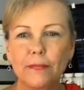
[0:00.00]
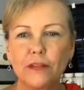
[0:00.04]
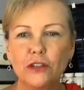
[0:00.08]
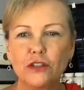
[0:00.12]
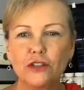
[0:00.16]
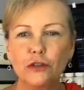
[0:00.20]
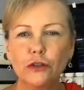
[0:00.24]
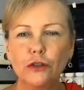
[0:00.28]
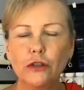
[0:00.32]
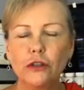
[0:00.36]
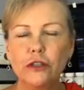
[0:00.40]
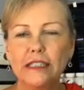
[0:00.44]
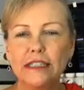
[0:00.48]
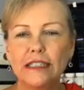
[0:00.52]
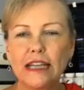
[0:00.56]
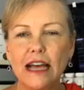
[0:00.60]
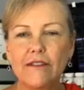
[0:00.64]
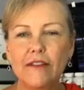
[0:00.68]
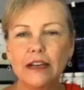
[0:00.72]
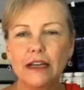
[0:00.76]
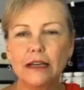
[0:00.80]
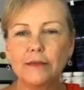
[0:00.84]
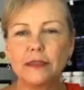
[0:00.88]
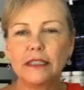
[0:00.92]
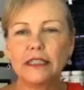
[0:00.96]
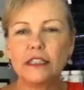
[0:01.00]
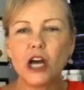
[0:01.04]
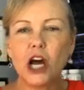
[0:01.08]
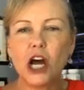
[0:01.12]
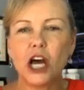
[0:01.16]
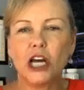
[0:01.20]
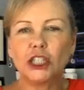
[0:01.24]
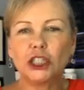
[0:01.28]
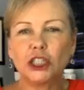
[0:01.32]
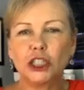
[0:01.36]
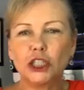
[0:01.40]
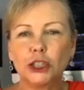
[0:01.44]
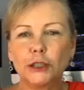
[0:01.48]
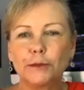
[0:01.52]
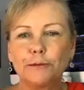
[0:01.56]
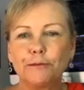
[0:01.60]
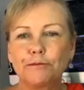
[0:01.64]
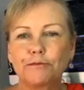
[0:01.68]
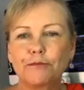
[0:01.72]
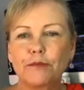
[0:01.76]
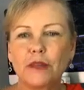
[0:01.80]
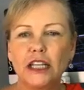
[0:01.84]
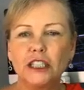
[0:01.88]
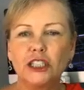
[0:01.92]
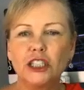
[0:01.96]
Julie's having a massage
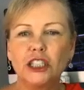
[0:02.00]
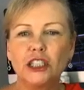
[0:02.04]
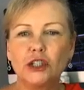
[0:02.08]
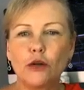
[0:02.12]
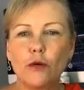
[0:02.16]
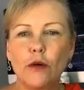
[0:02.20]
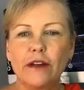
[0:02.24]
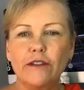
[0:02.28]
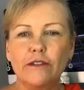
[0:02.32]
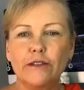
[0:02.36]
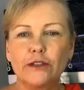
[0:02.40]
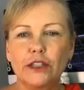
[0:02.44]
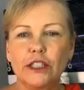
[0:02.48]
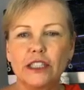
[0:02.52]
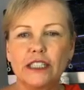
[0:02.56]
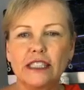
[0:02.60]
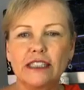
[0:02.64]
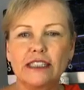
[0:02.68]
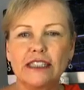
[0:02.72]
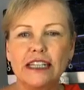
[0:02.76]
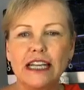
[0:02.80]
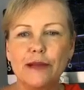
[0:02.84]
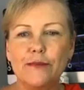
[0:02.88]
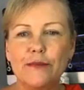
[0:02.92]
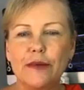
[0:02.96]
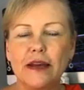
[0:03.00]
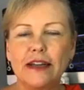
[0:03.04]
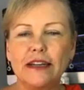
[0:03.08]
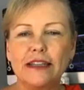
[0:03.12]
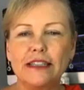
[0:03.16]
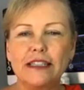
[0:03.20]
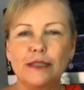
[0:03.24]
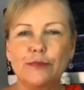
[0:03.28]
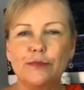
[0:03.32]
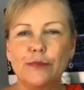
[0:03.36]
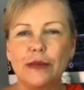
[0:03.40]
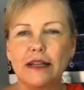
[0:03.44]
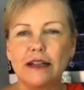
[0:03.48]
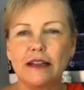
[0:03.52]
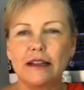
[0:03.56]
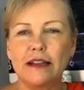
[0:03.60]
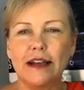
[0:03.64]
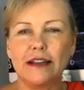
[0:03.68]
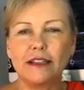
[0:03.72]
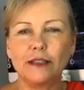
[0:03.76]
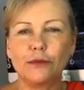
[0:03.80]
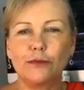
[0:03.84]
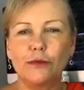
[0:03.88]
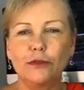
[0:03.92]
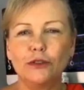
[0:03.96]
and she's going for a sleep and a spin
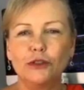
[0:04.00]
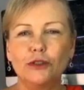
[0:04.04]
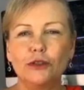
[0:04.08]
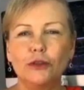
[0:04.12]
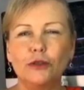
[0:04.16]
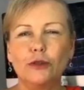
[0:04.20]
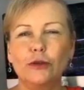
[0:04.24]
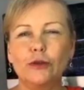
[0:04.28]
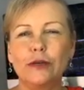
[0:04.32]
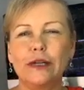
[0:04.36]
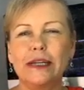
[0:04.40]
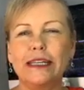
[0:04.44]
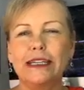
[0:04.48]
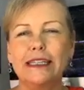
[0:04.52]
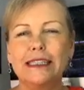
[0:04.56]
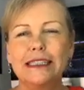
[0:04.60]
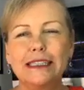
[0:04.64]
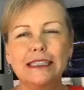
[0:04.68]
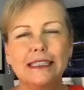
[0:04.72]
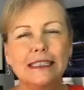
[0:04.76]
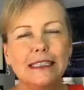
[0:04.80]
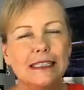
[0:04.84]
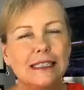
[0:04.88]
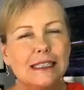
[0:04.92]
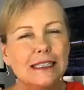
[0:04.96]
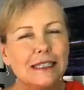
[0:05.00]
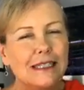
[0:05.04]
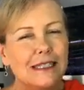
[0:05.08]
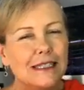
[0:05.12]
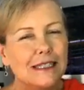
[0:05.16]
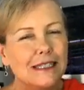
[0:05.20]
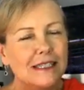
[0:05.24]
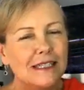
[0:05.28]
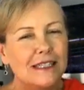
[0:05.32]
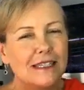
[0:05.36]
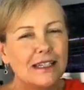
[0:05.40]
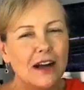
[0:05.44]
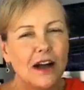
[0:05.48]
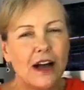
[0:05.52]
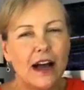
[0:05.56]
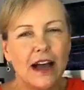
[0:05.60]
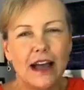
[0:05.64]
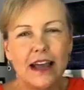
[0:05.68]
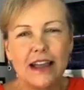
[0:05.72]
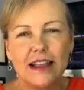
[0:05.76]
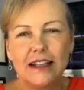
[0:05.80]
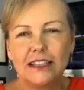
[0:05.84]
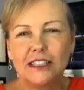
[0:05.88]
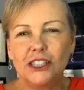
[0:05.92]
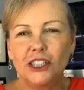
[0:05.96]
class. Well, Julie,
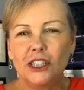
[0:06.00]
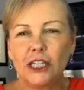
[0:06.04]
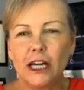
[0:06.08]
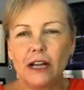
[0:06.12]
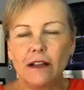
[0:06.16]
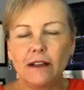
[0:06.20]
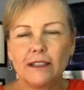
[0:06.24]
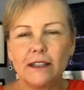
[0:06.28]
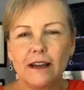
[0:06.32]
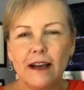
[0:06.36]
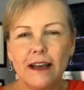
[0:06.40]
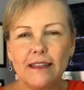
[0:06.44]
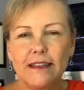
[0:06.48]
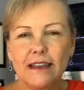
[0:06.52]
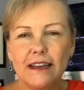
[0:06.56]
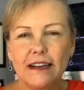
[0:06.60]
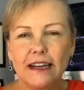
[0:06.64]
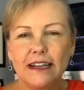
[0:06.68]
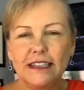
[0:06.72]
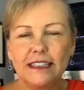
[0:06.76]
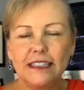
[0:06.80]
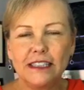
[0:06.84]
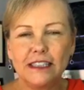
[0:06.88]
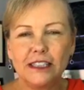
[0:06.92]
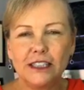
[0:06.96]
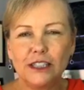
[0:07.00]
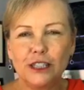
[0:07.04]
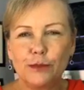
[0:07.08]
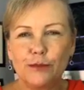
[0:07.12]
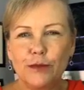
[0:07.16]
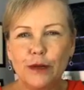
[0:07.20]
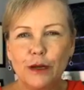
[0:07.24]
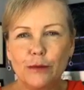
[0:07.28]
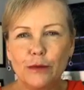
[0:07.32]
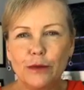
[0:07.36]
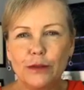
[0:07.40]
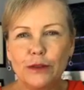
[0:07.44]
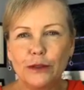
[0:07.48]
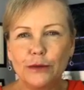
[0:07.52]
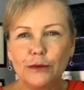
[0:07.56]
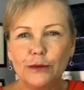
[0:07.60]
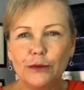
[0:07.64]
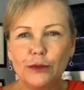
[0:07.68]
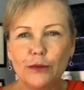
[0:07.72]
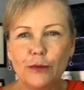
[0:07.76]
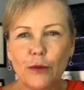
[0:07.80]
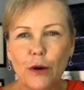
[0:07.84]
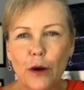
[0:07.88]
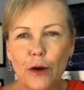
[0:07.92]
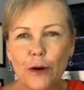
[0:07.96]
I'm jealous. I think I need to spin with you
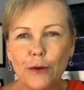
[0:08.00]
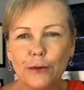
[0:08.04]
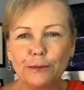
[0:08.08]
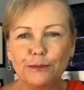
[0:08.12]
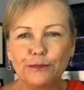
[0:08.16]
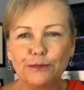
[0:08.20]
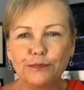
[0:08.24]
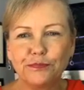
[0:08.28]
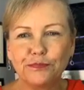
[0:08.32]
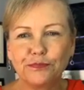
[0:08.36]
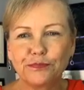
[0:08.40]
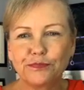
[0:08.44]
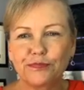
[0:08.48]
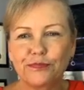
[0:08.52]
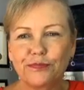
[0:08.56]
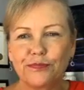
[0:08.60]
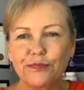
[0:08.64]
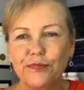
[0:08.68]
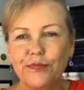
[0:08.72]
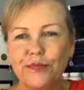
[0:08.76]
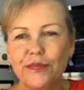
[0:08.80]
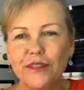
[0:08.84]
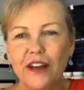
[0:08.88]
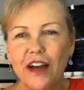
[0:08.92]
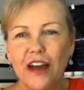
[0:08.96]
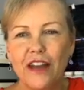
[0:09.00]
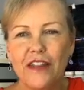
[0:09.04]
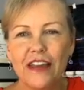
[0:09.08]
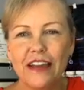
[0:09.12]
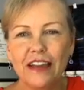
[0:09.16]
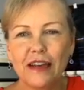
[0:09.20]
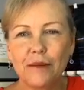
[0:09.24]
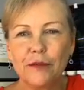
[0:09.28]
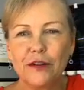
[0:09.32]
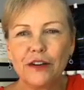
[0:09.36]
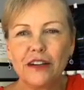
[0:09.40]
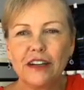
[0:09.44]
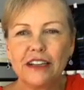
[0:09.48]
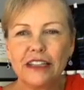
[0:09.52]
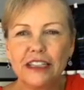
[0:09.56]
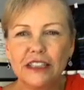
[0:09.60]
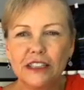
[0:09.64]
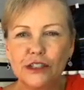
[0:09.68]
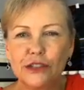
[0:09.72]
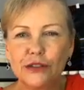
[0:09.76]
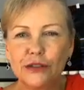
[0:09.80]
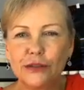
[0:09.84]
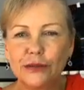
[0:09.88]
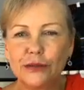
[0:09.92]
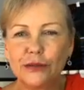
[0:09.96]
tomorrow. I think I'm going to need
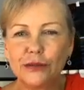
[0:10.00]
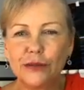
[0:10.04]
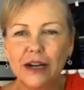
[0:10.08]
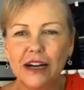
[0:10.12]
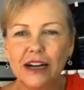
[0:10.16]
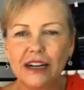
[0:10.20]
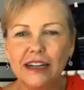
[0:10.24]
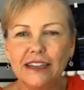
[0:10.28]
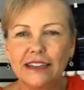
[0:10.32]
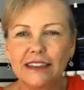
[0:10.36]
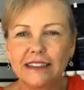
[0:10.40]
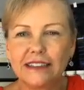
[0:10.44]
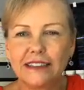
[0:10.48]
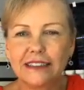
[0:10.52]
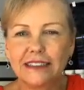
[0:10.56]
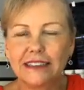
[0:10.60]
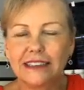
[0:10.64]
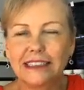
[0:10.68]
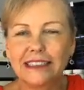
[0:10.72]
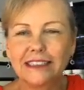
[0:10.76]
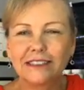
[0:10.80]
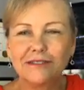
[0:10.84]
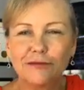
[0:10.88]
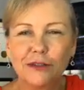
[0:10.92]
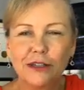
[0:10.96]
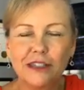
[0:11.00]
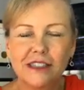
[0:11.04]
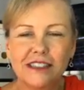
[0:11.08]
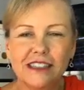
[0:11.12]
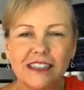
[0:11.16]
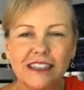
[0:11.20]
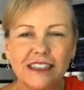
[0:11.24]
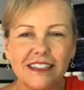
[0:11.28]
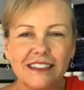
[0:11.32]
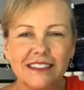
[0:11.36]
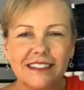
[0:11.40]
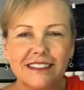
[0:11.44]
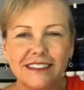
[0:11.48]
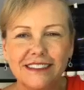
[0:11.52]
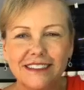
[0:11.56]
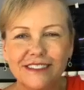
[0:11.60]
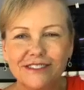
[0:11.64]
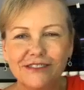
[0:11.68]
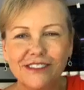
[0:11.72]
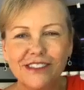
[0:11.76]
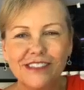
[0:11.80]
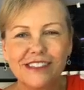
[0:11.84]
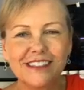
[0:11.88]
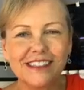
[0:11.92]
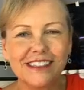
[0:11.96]
to, we'll see.
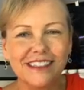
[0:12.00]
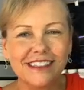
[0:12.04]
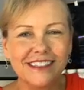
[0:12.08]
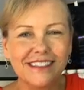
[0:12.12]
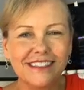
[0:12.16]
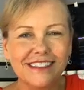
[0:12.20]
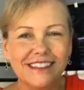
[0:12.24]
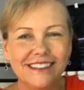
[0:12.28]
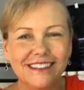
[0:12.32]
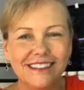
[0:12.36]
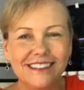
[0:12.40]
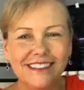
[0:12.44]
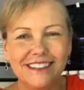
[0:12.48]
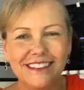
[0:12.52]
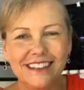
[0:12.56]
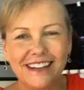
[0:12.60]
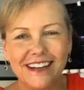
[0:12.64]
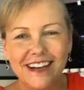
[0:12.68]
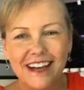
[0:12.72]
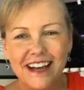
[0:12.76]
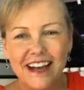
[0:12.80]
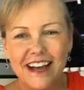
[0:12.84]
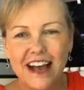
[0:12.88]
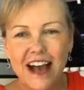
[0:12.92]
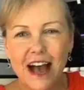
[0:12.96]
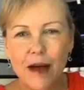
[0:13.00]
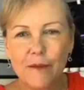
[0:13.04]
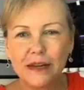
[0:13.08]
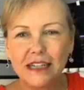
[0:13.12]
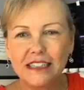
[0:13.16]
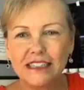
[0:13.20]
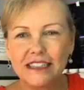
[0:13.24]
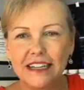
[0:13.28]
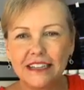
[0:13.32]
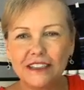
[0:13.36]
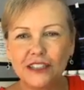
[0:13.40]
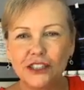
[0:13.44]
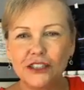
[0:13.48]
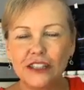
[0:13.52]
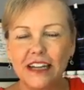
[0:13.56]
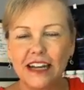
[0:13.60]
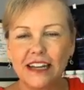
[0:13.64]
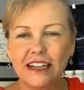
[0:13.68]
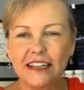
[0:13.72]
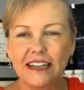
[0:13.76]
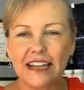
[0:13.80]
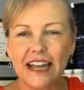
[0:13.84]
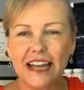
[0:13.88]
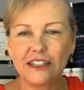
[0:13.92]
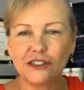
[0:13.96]
We'll see. How many days do you get
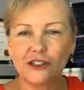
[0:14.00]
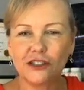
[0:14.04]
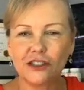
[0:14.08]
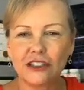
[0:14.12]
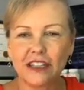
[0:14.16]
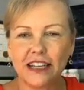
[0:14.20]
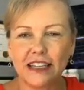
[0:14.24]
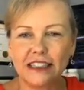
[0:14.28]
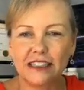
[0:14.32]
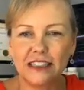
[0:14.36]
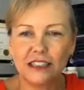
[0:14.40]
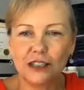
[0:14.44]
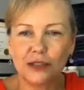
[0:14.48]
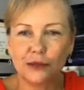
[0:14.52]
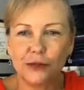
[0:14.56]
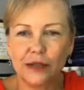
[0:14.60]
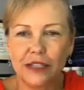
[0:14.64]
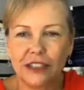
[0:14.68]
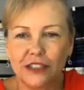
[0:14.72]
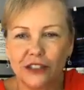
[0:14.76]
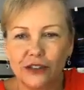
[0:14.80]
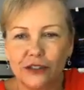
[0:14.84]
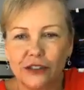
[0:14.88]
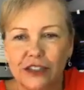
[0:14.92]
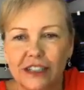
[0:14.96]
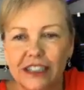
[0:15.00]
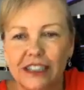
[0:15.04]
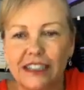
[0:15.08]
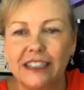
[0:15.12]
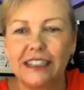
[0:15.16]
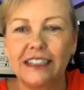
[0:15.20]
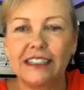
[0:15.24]
in exercise this week, Julie?